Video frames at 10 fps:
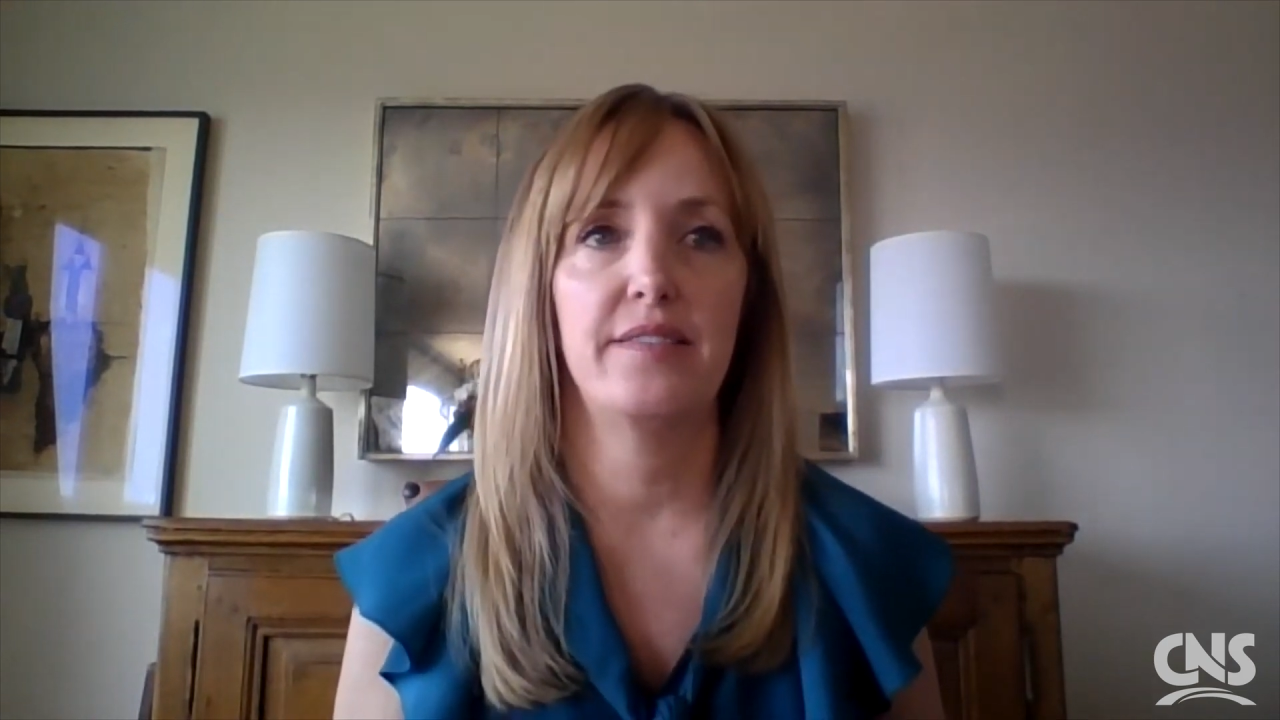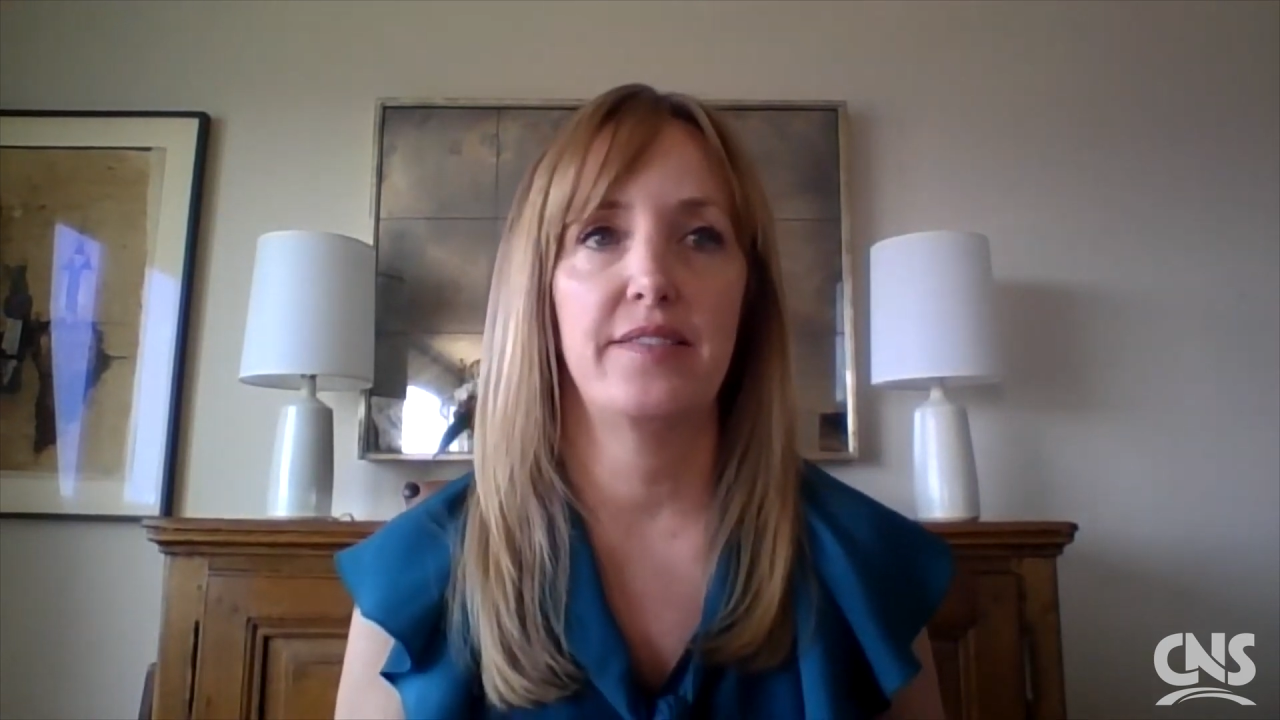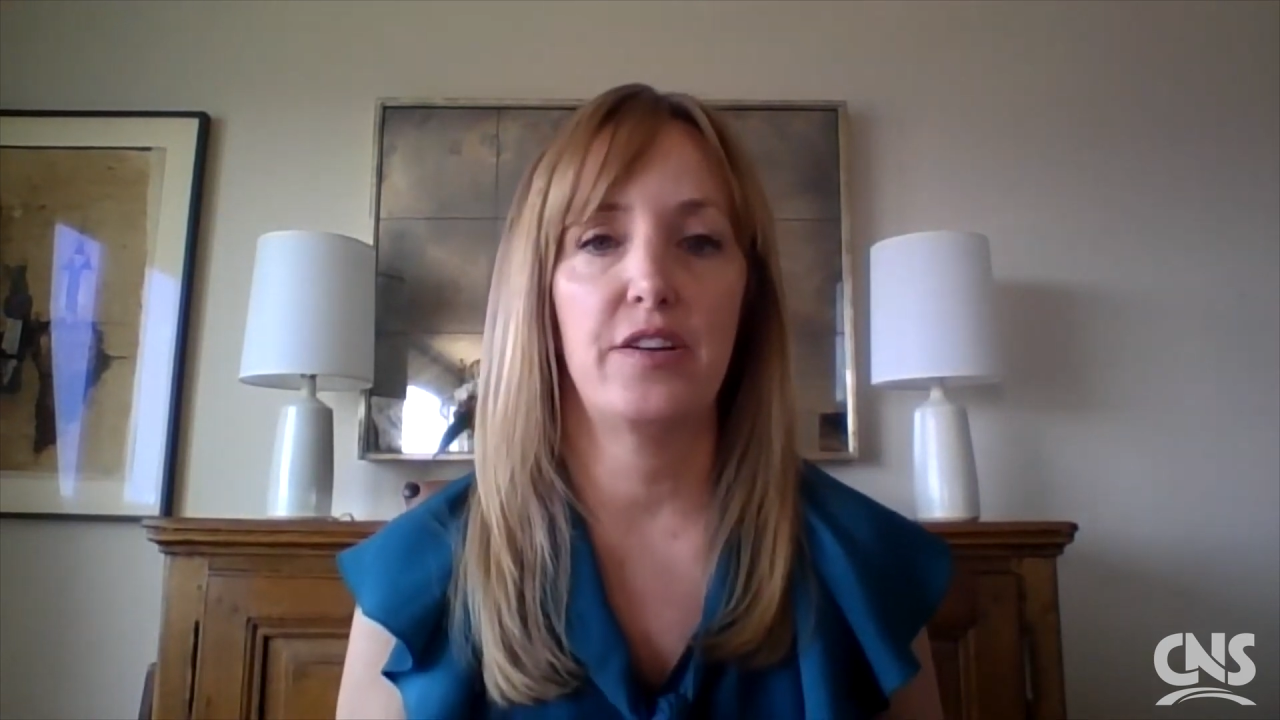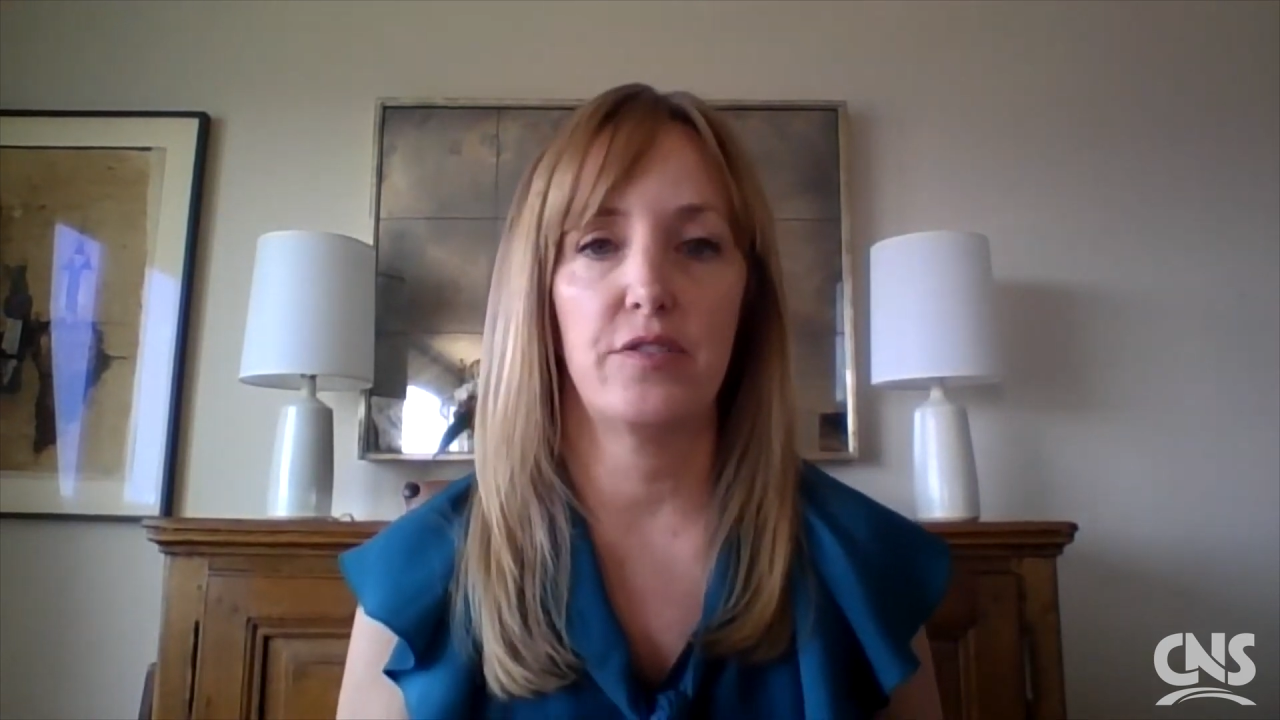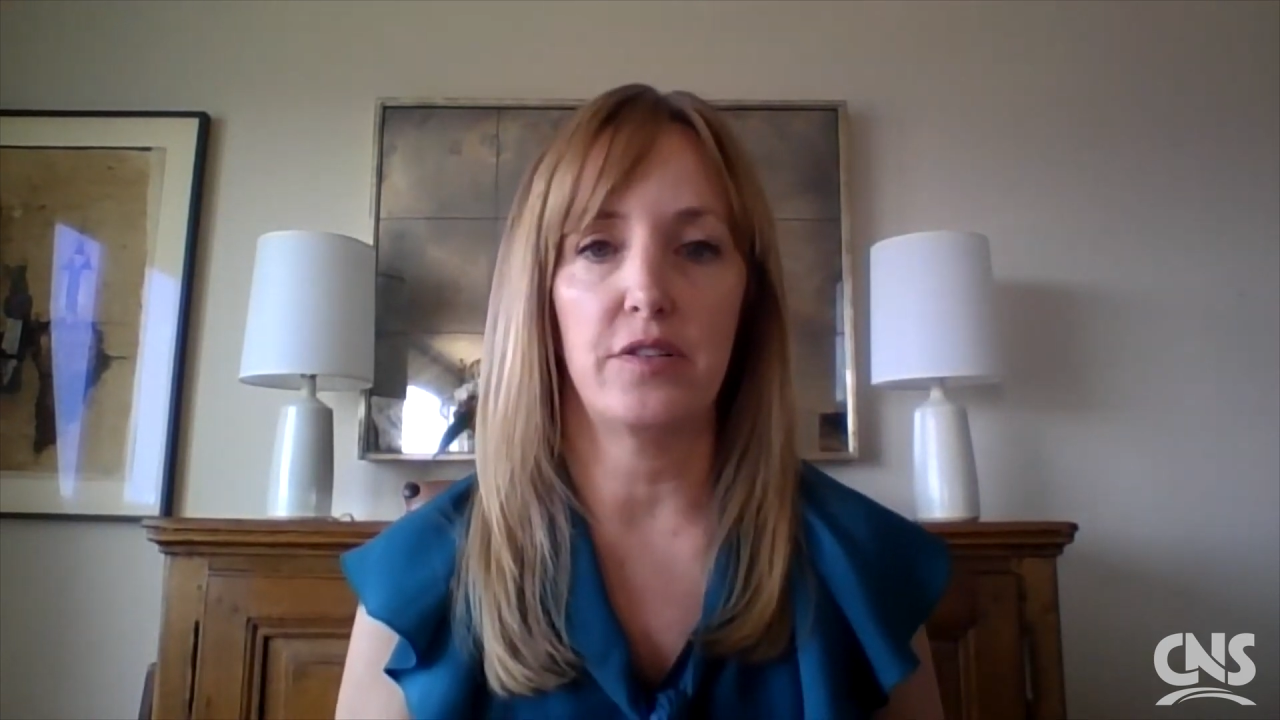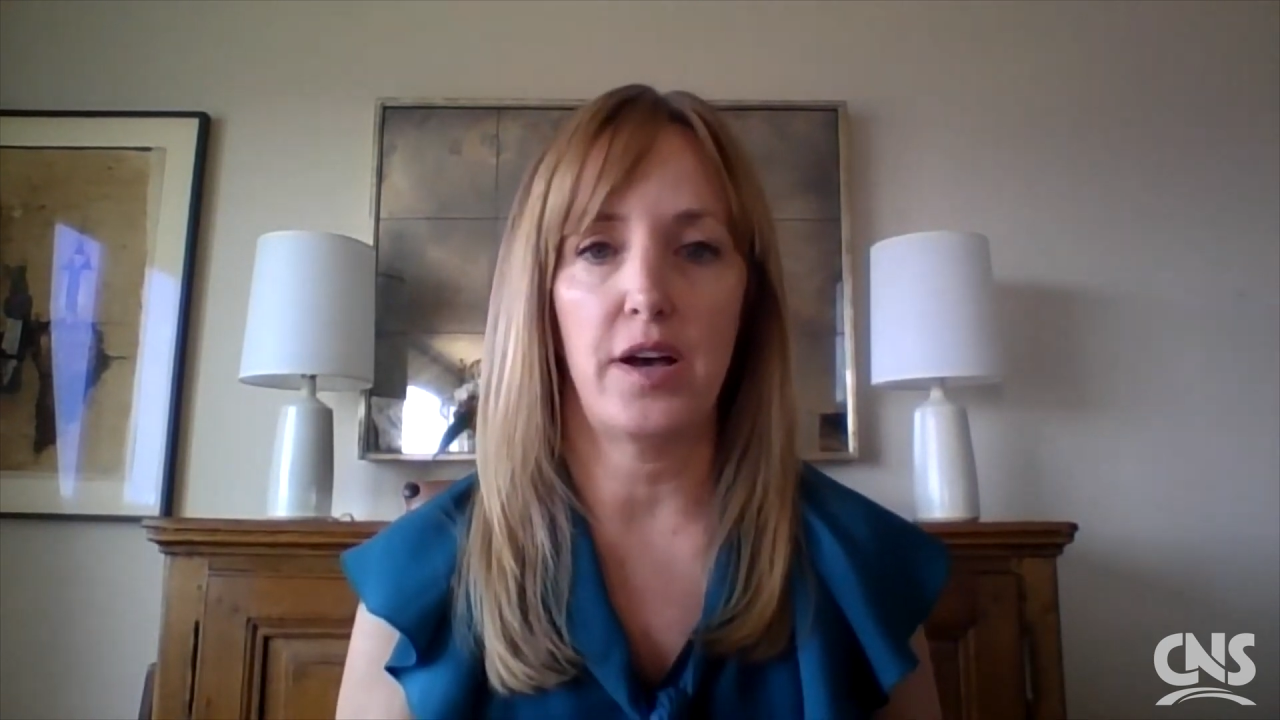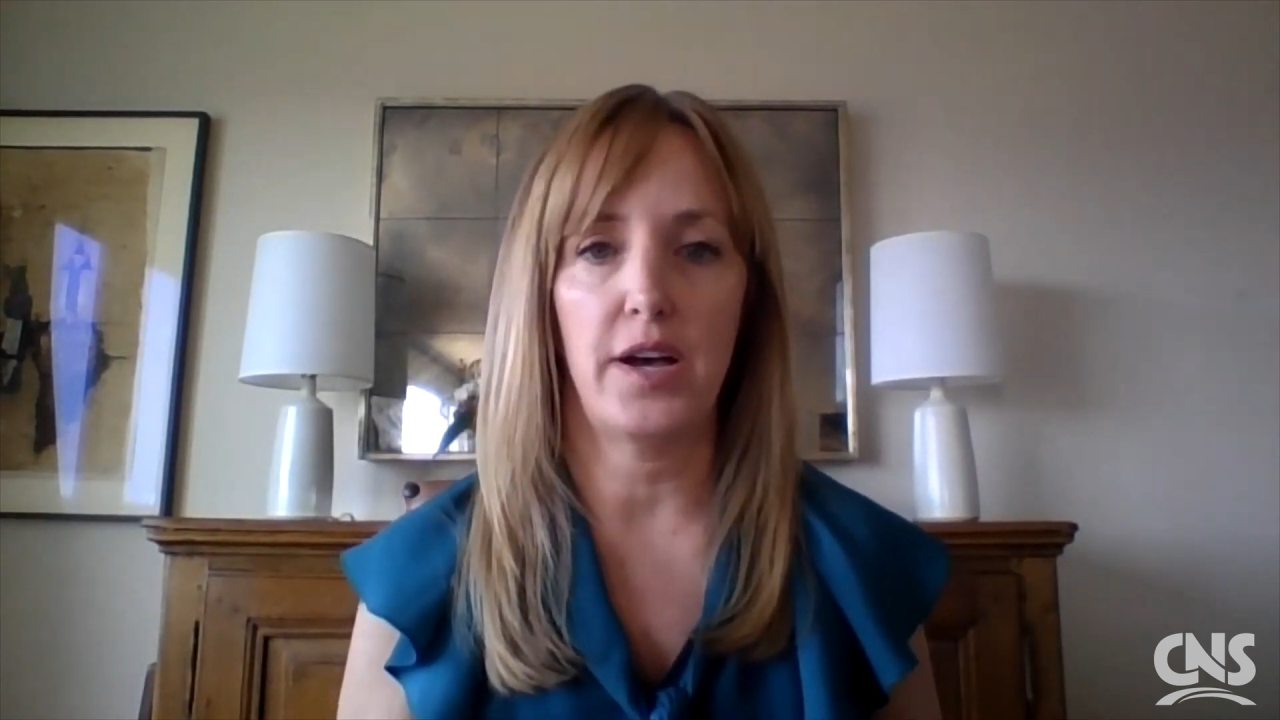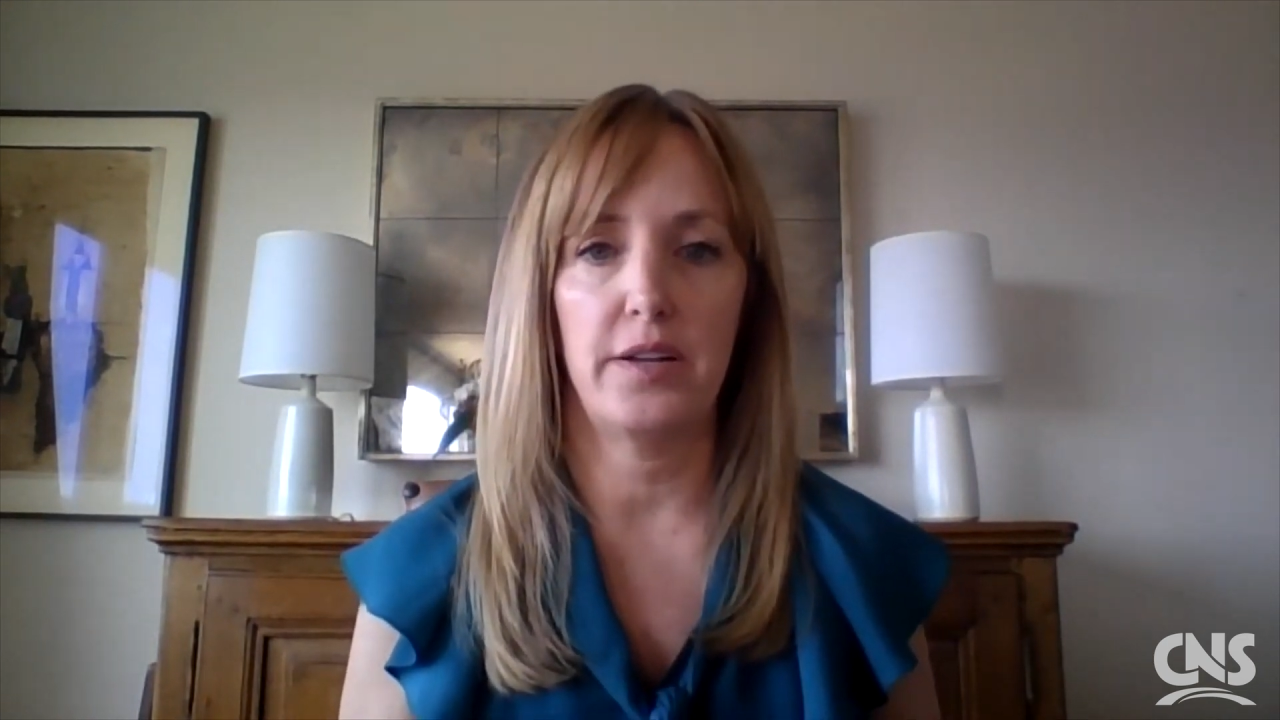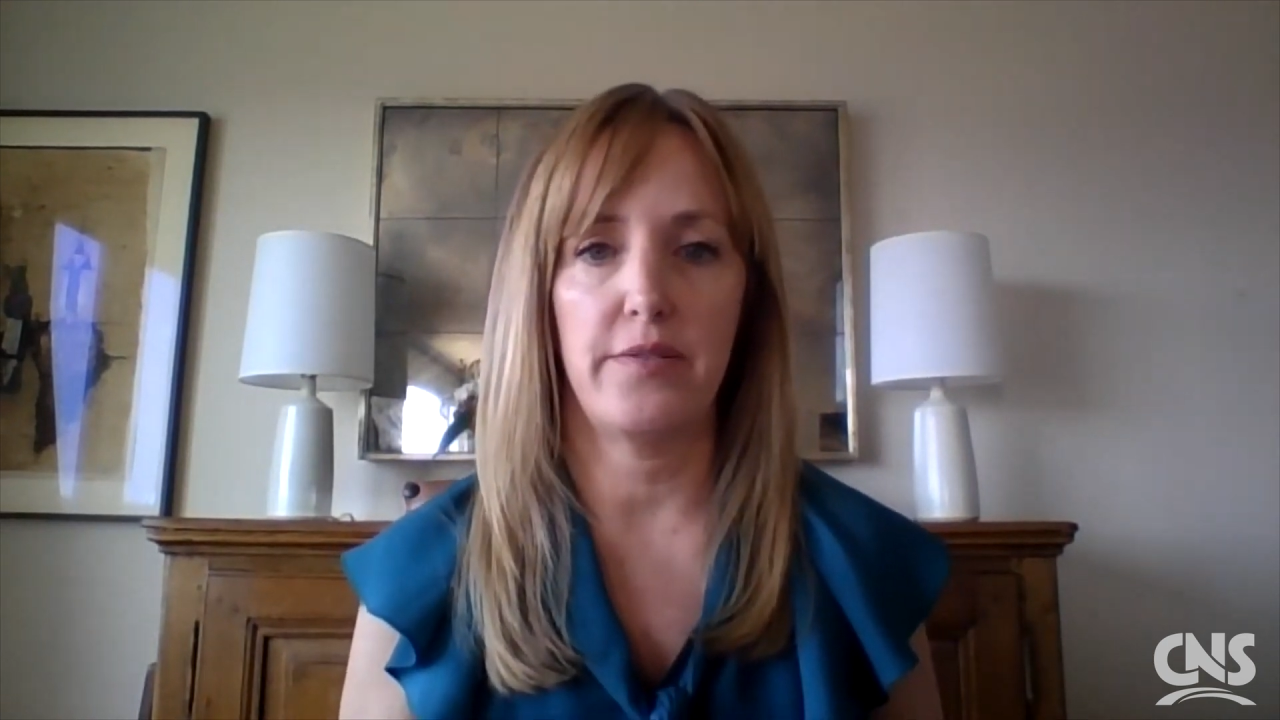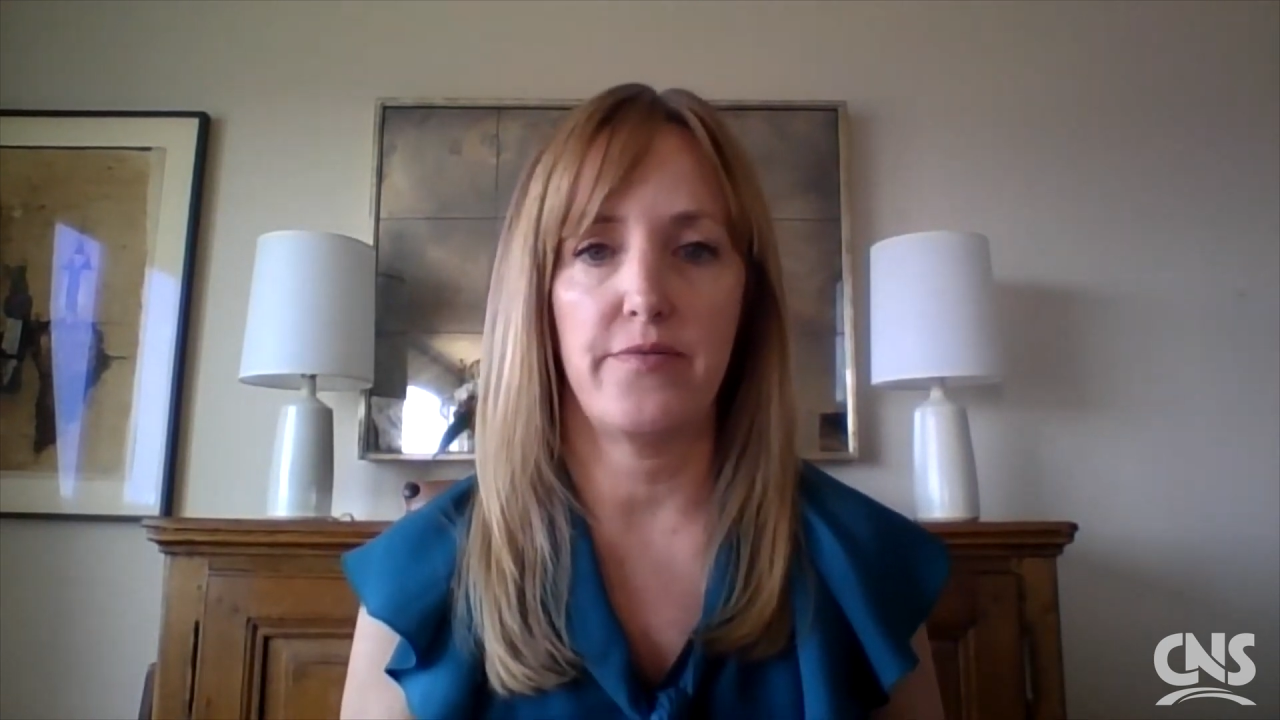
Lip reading: there's a lot of